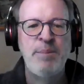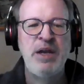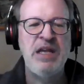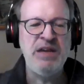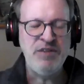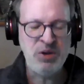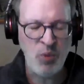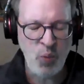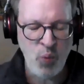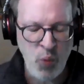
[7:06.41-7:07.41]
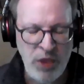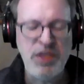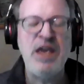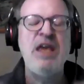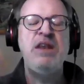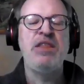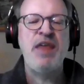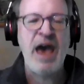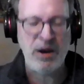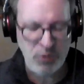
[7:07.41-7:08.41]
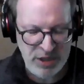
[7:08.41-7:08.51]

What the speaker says: but even within that,